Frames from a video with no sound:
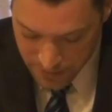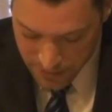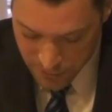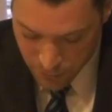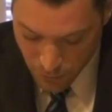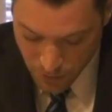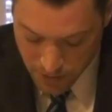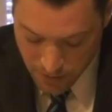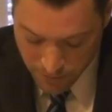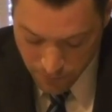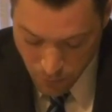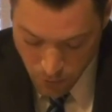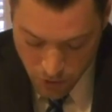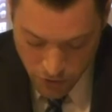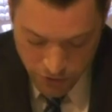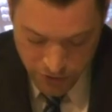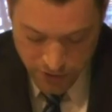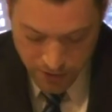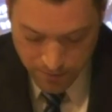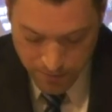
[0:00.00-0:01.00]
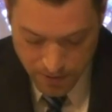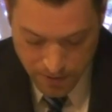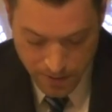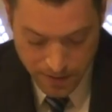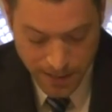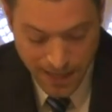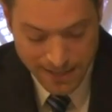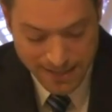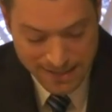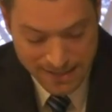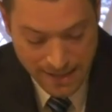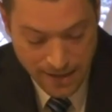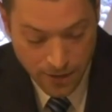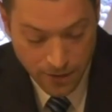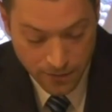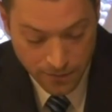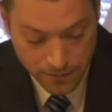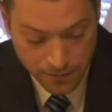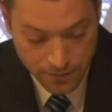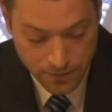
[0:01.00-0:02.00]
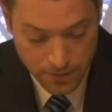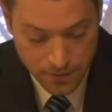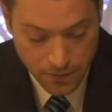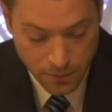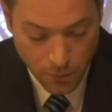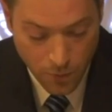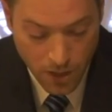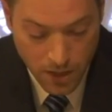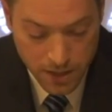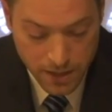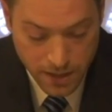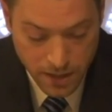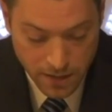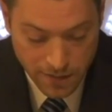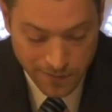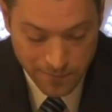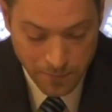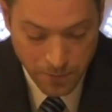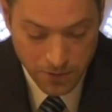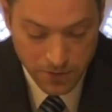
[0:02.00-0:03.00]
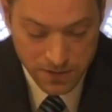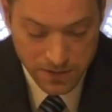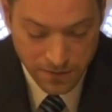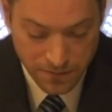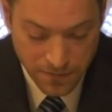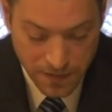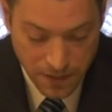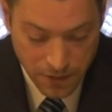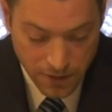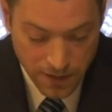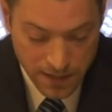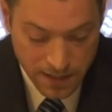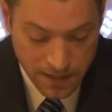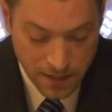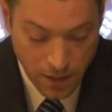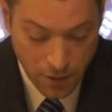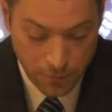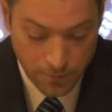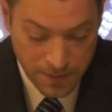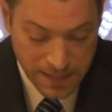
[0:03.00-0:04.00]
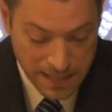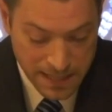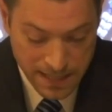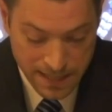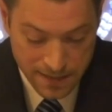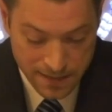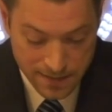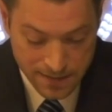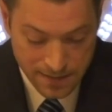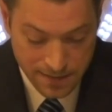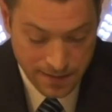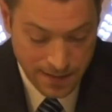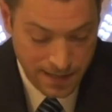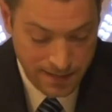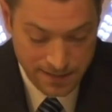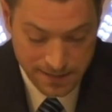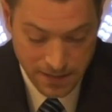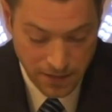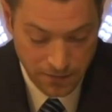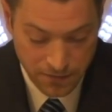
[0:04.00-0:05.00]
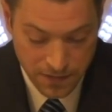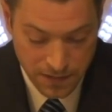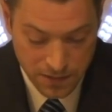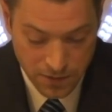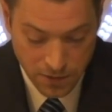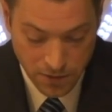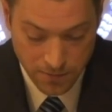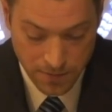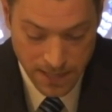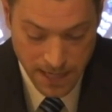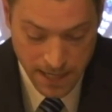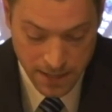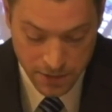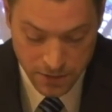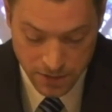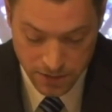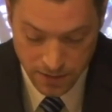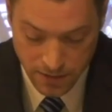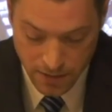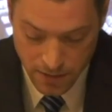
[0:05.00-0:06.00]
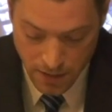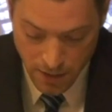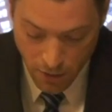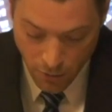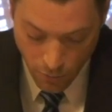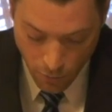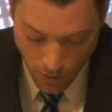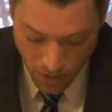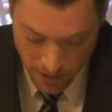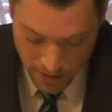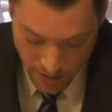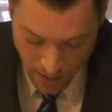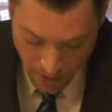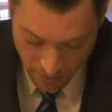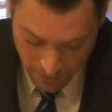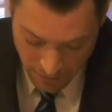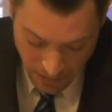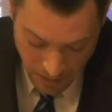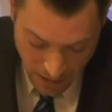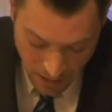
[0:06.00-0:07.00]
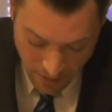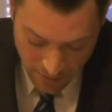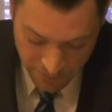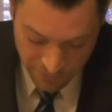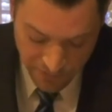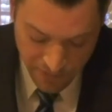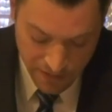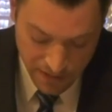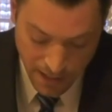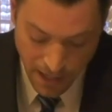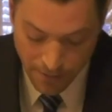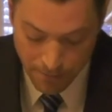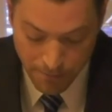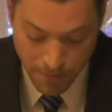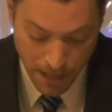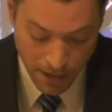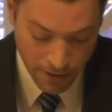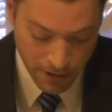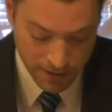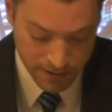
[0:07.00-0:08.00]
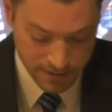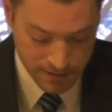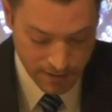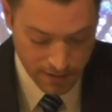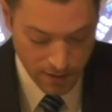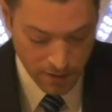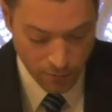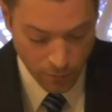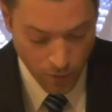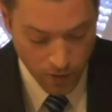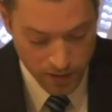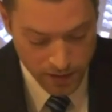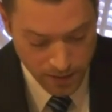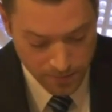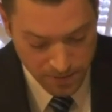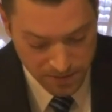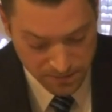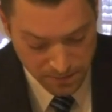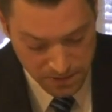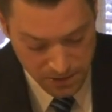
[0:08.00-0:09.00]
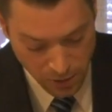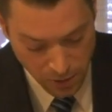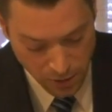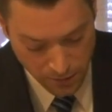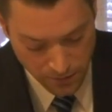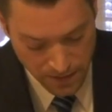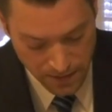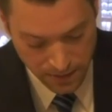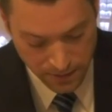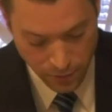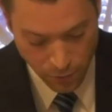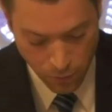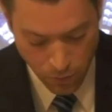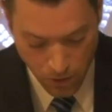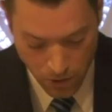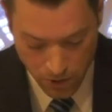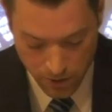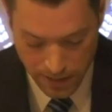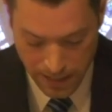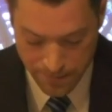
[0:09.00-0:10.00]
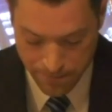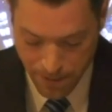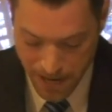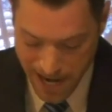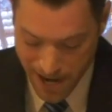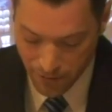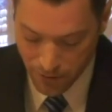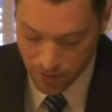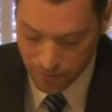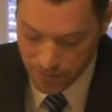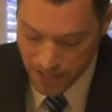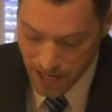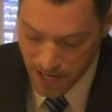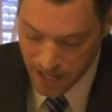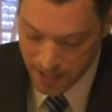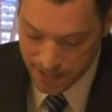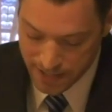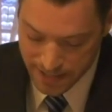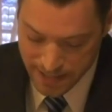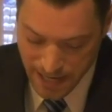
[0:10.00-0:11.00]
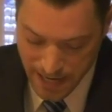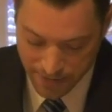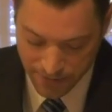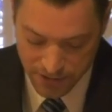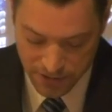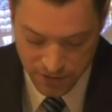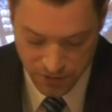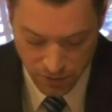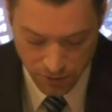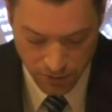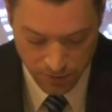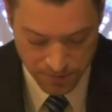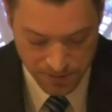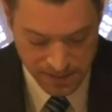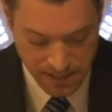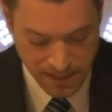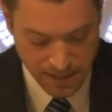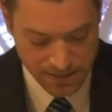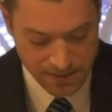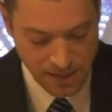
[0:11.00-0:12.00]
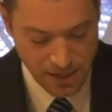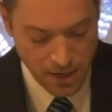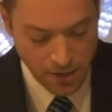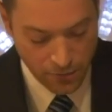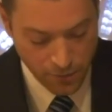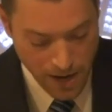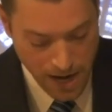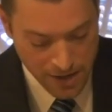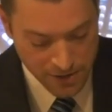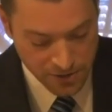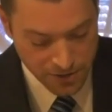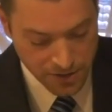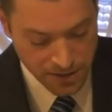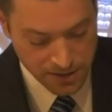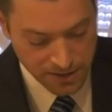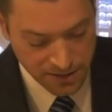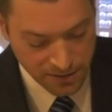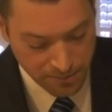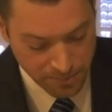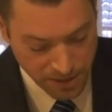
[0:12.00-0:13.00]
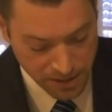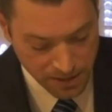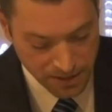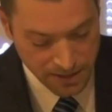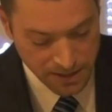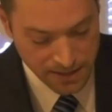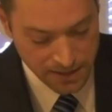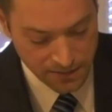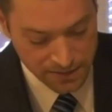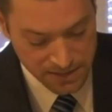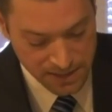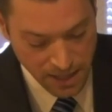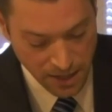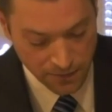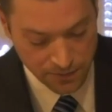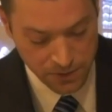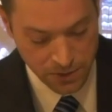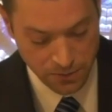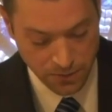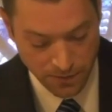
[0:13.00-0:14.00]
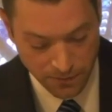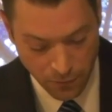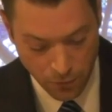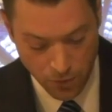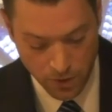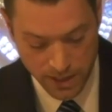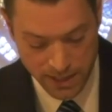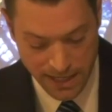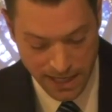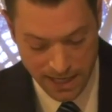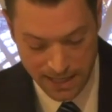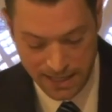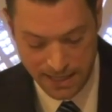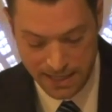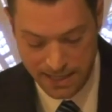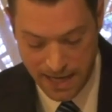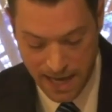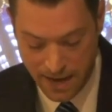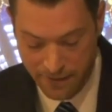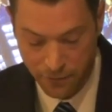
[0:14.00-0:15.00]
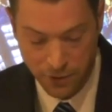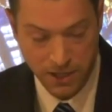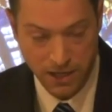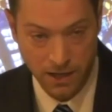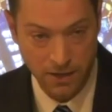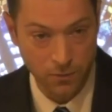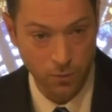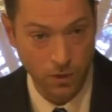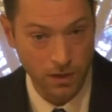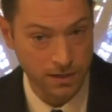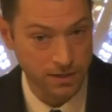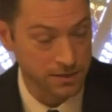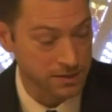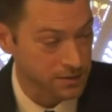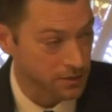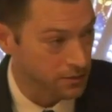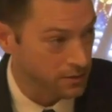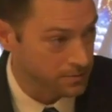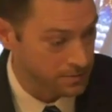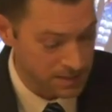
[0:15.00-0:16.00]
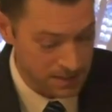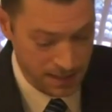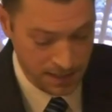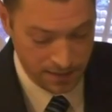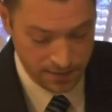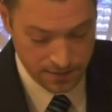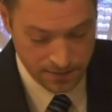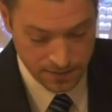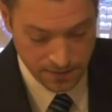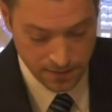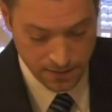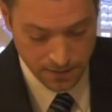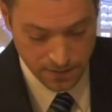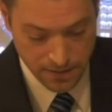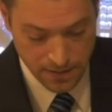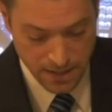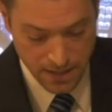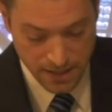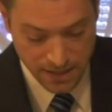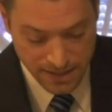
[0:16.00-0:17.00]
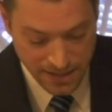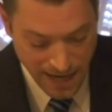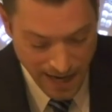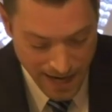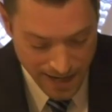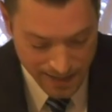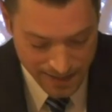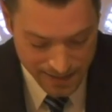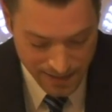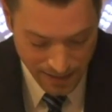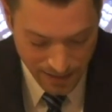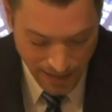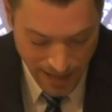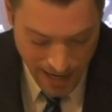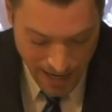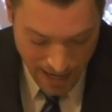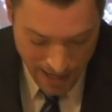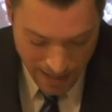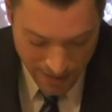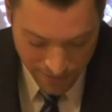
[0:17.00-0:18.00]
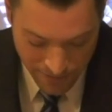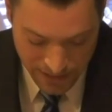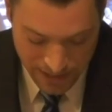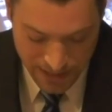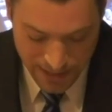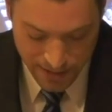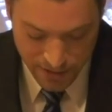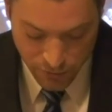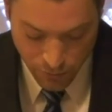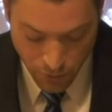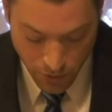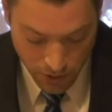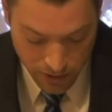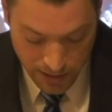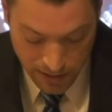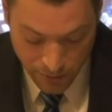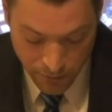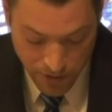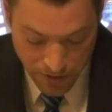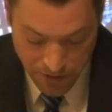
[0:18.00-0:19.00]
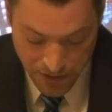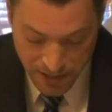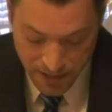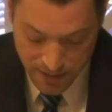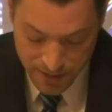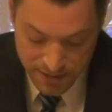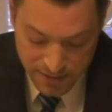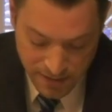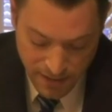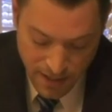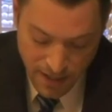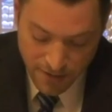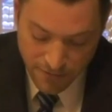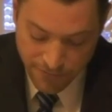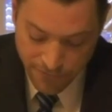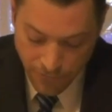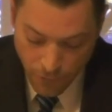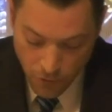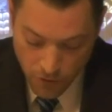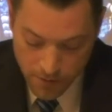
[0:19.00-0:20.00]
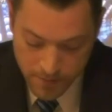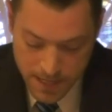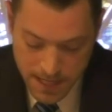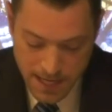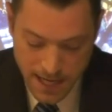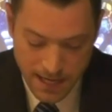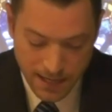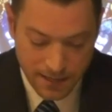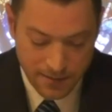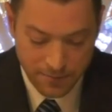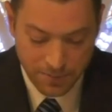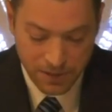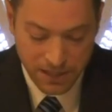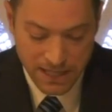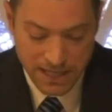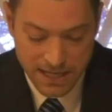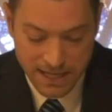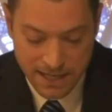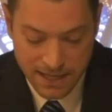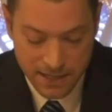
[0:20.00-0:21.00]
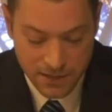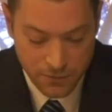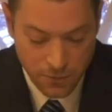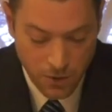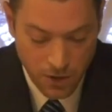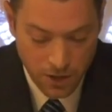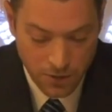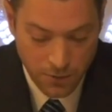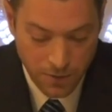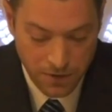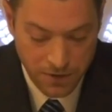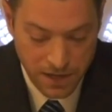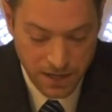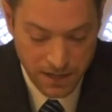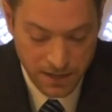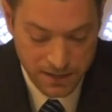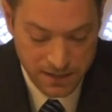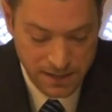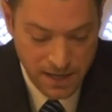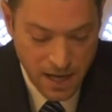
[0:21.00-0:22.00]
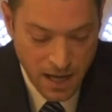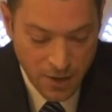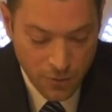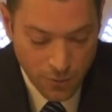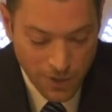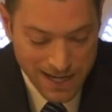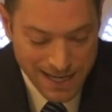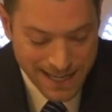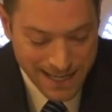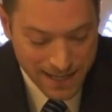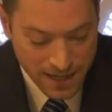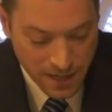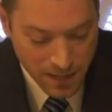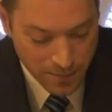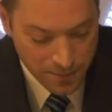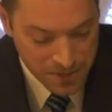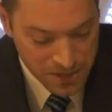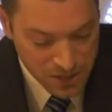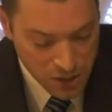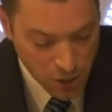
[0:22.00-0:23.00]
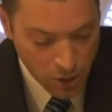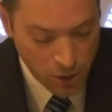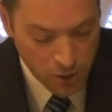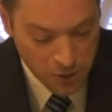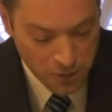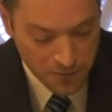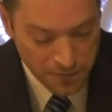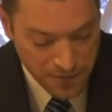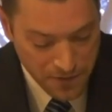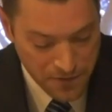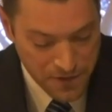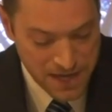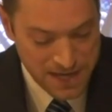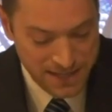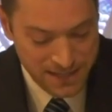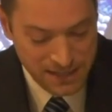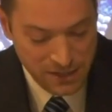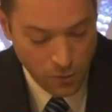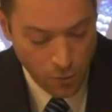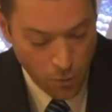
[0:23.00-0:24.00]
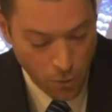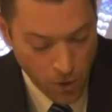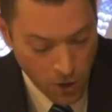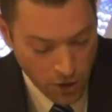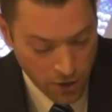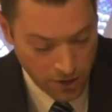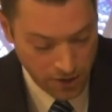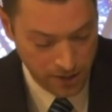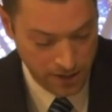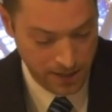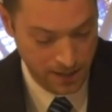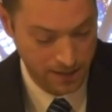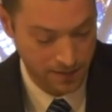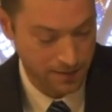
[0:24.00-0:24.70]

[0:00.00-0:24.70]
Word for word: is one of worship, not self, one of persevering obedience, not self determination one of love, not merit, one of observing the work and power of God in every circumstance rather than the ability of self to avoid any and every unwanted circumstance. God is alive and He is working within us, forming and completing His work within us. We can observe this work.